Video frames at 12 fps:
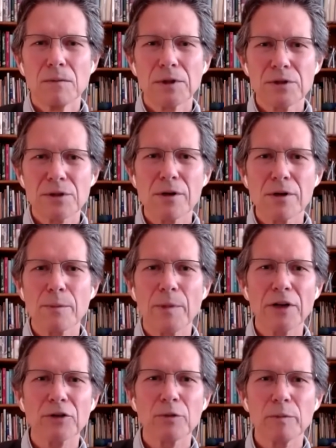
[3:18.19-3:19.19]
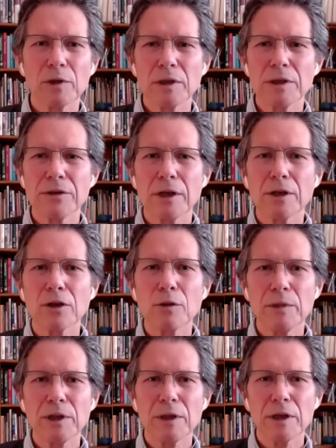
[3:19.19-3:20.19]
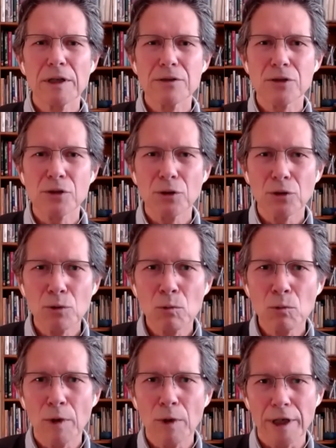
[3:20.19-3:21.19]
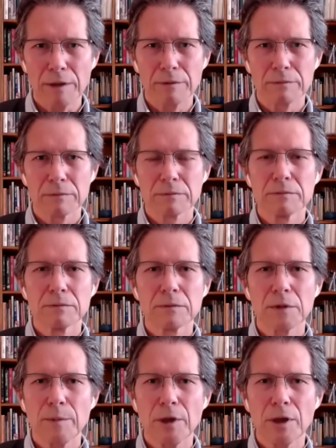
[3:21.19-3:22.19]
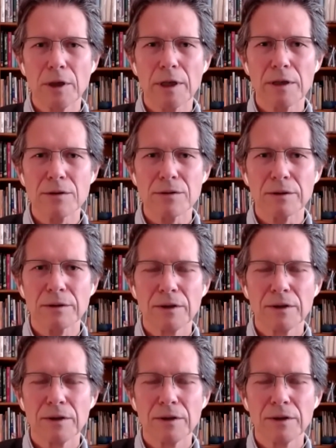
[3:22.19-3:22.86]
Consider the possibility that it could be a two-way communication.